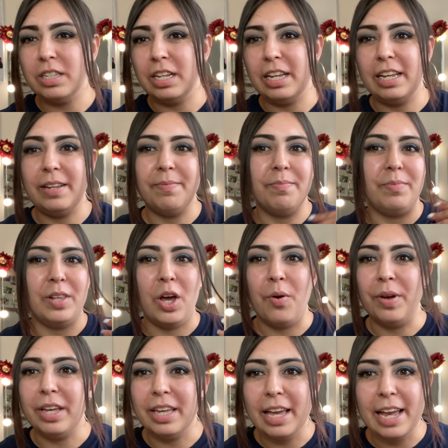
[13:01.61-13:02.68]
the
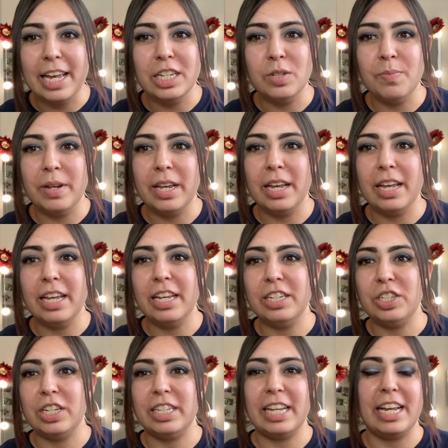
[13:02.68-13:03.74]
low
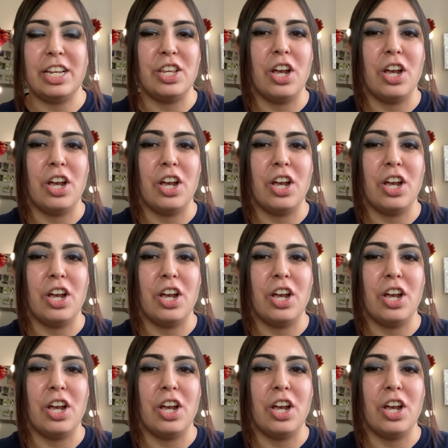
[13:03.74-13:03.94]
engagement, just like